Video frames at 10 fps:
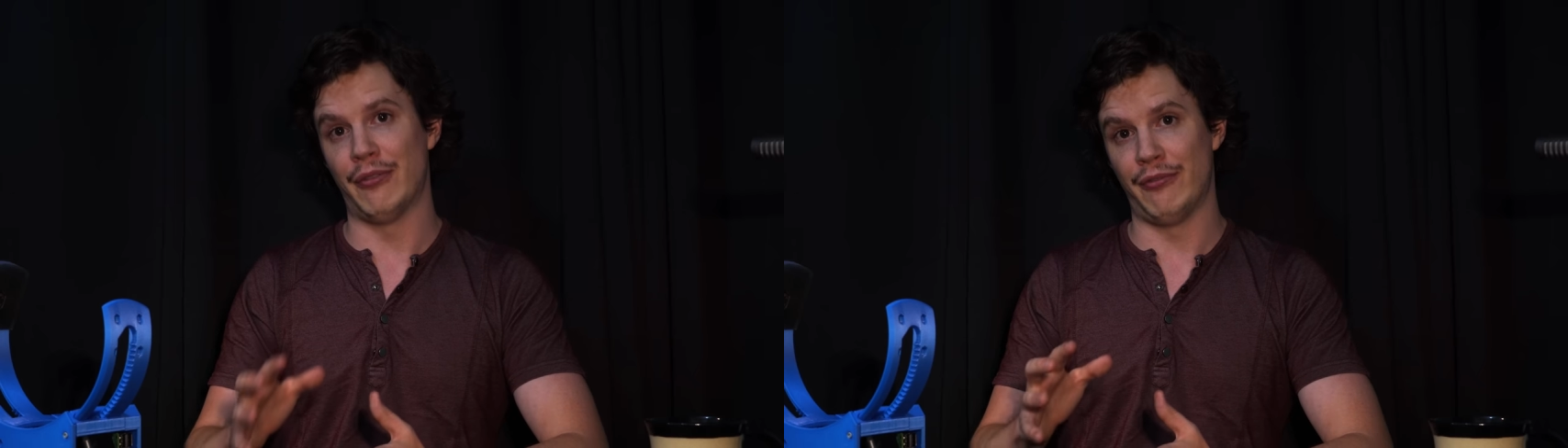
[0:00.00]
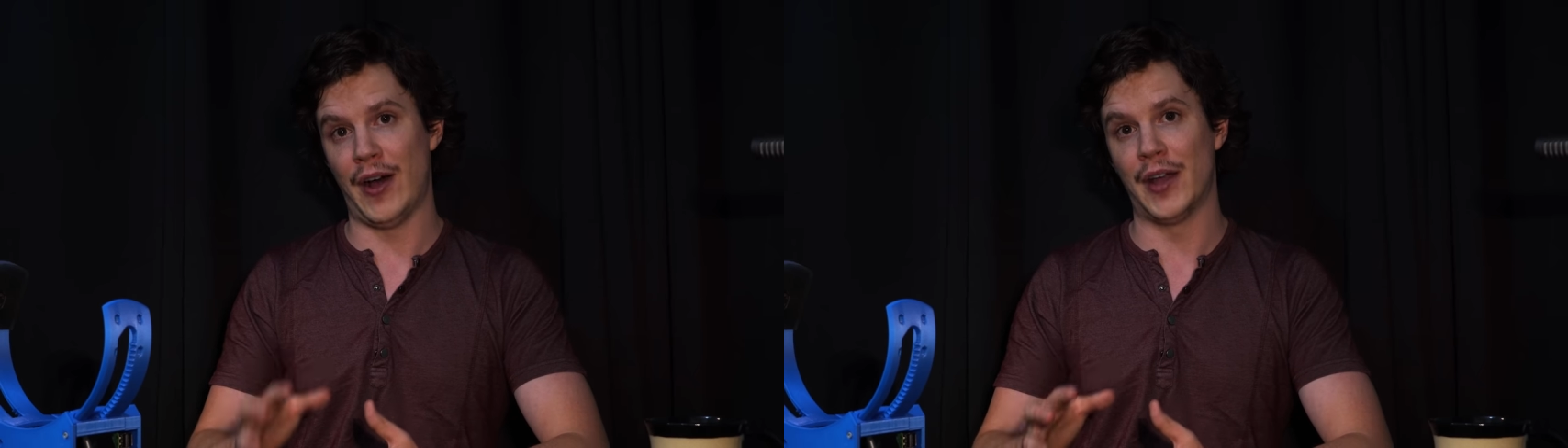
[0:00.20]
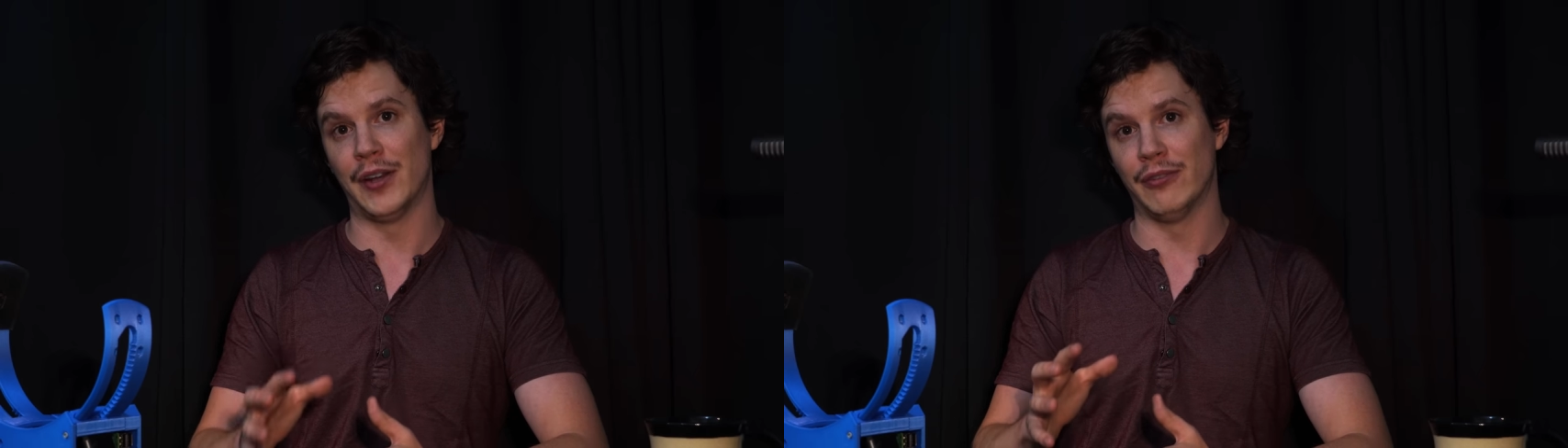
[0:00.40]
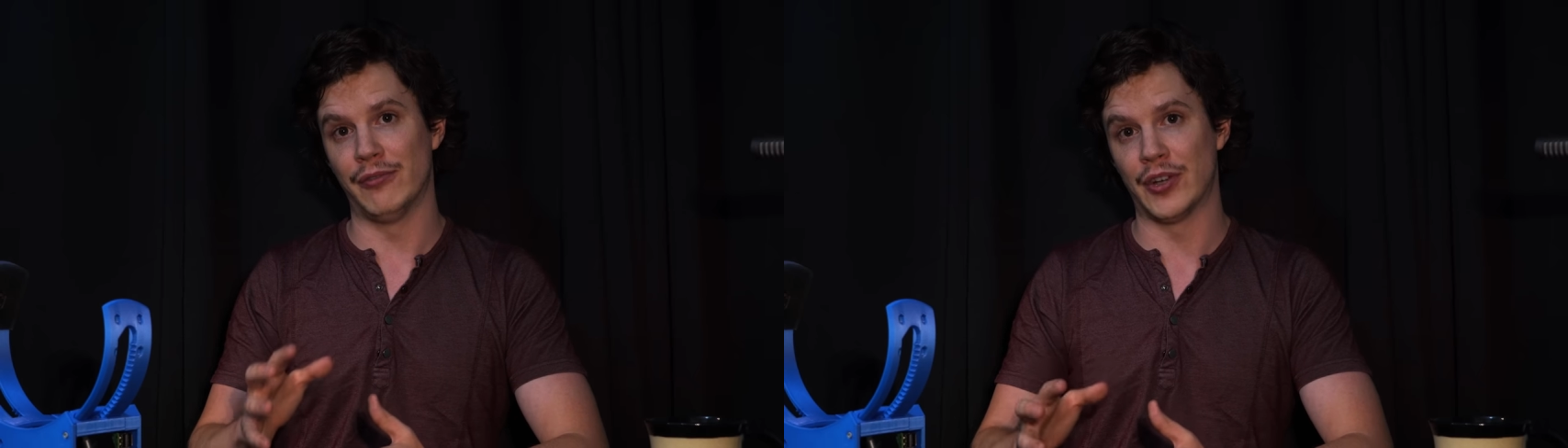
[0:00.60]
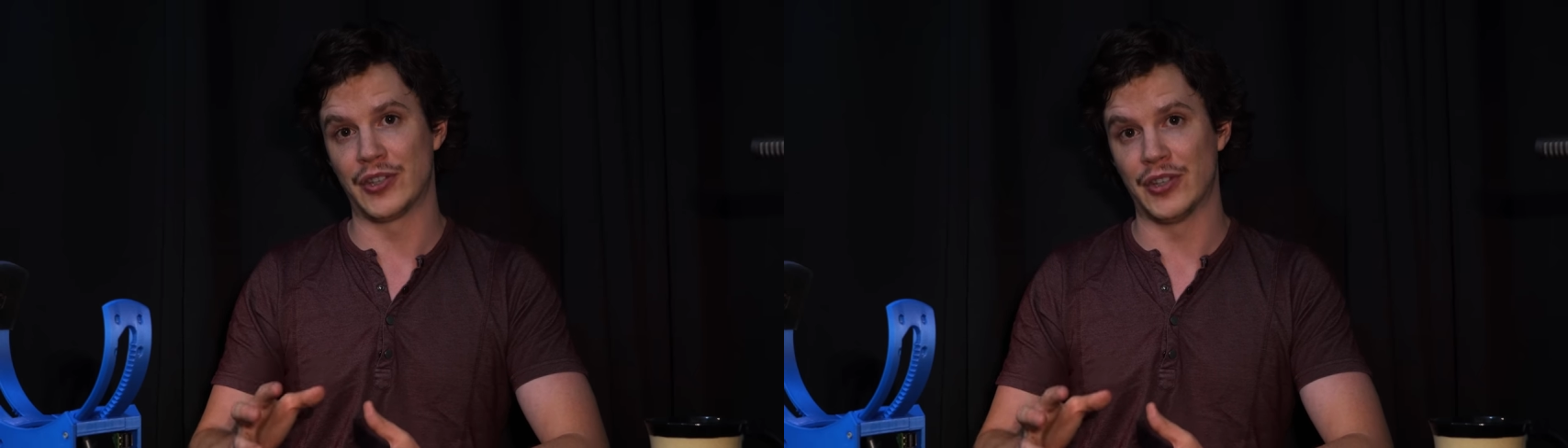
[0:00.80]
the final
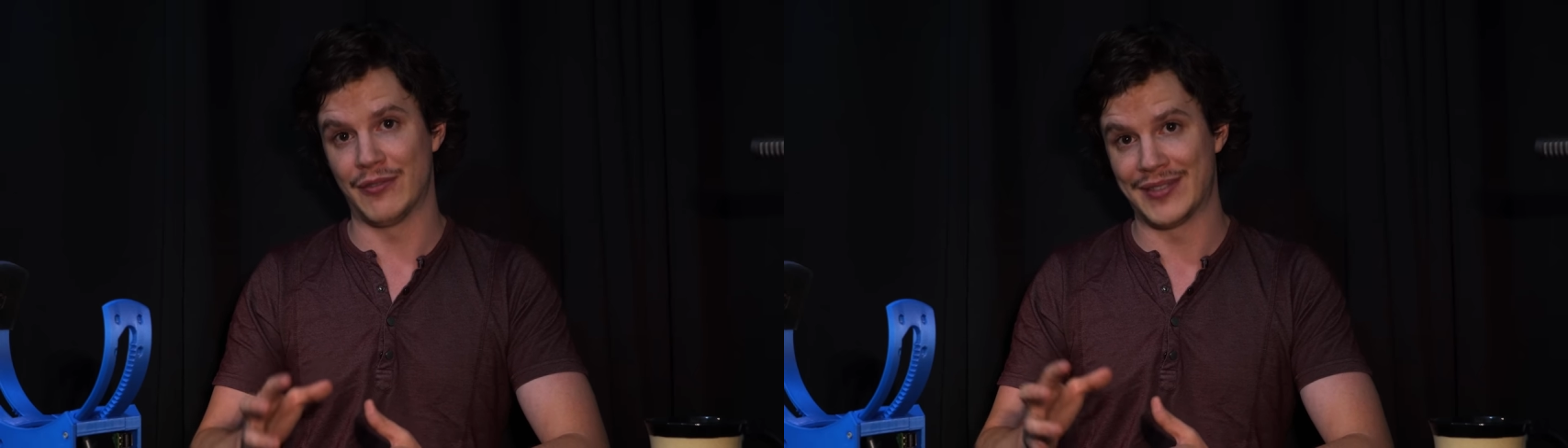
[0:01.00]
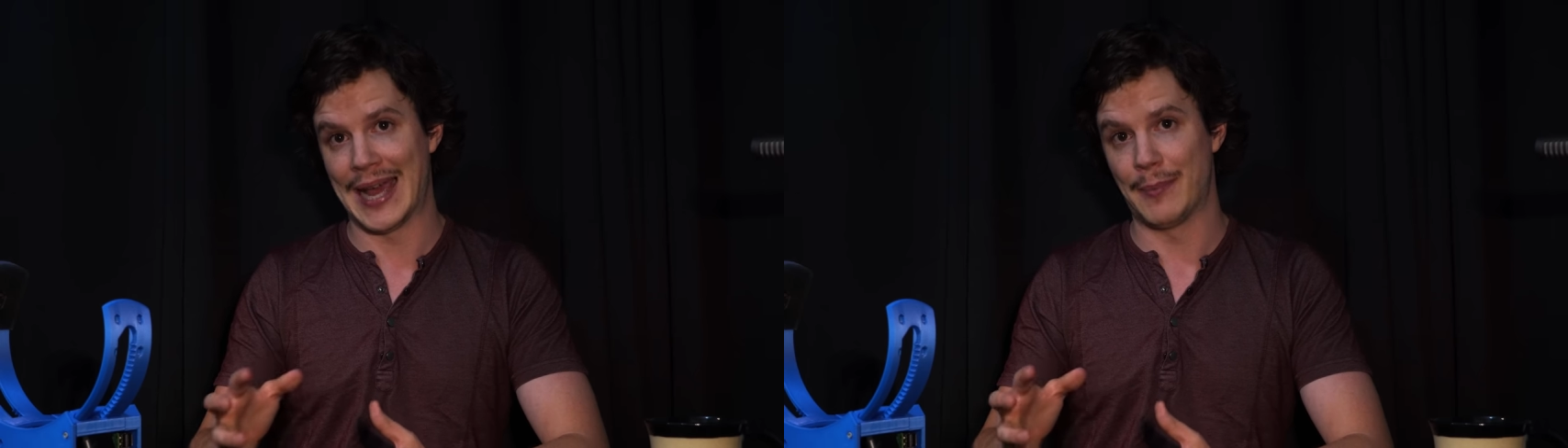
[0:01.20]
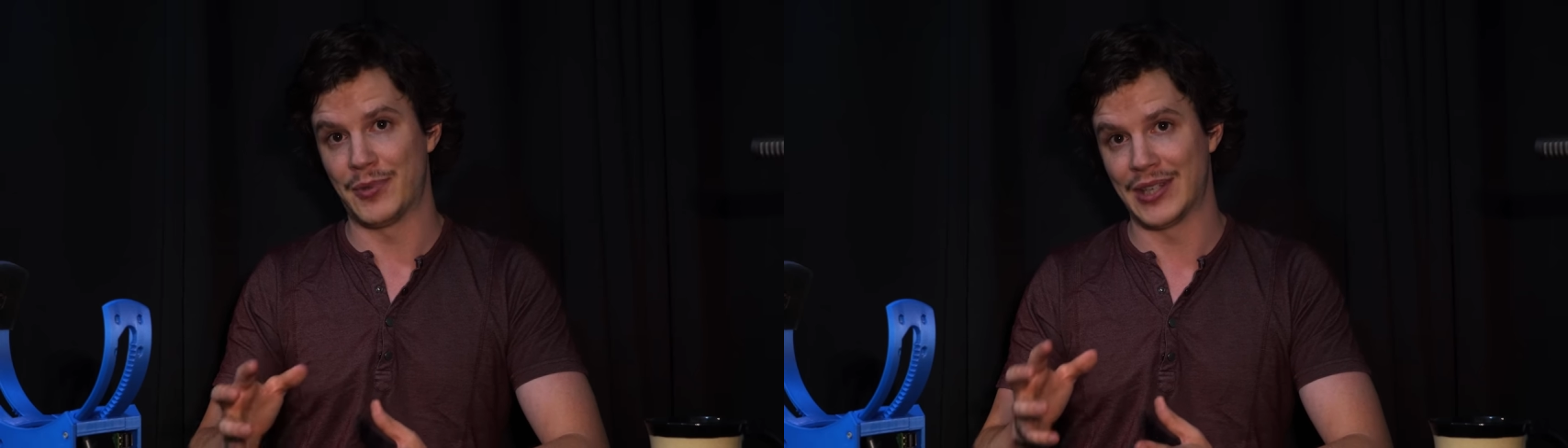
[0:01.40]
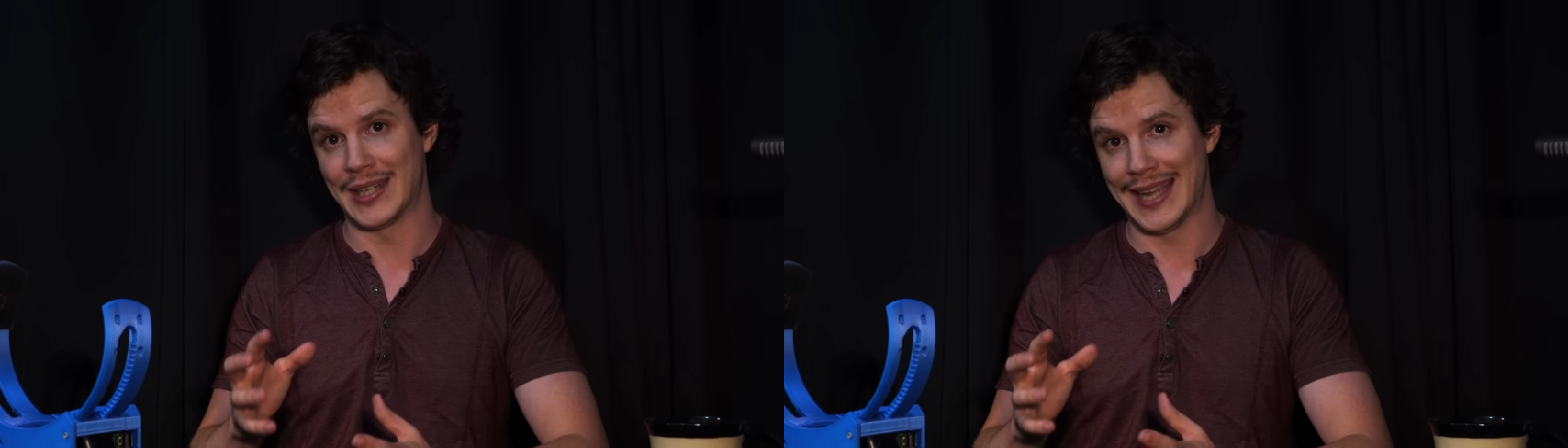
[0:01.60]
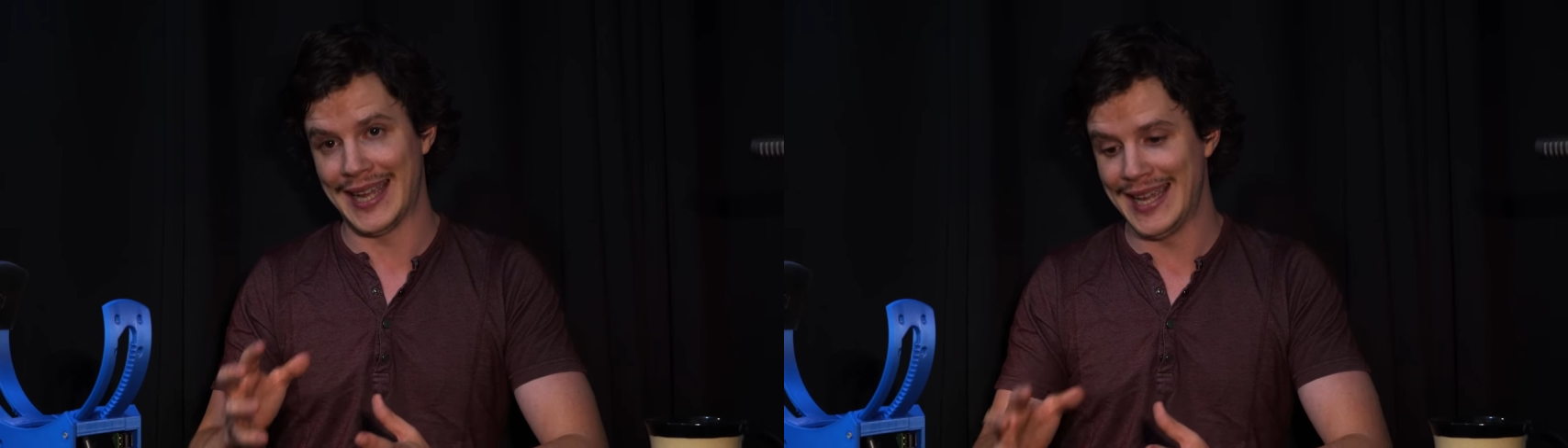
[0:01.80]
version of
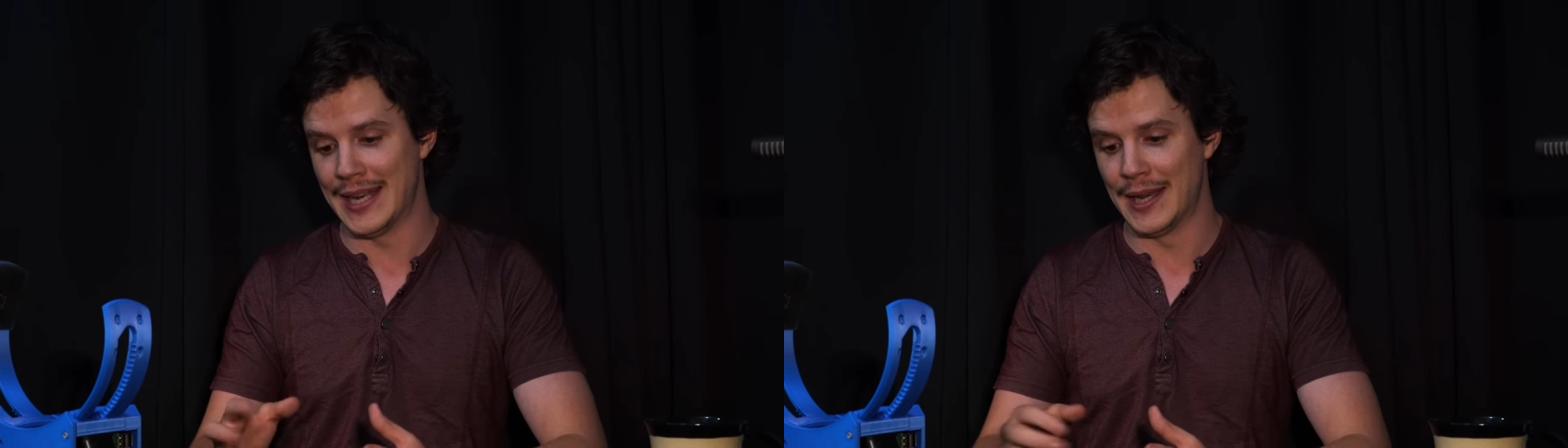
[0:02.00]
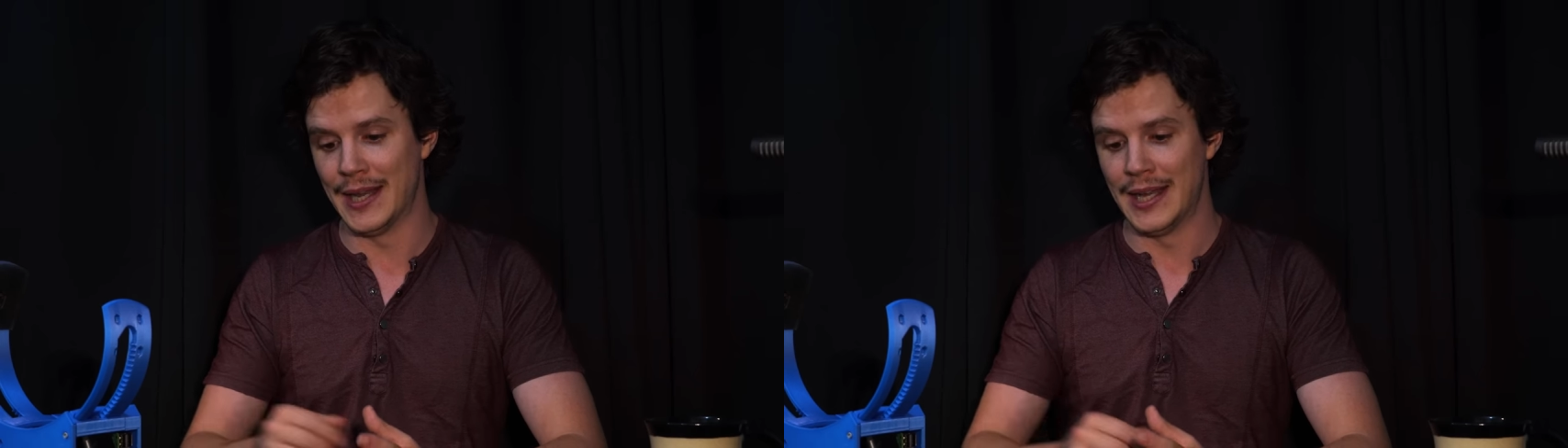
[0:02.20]
Dabchick in.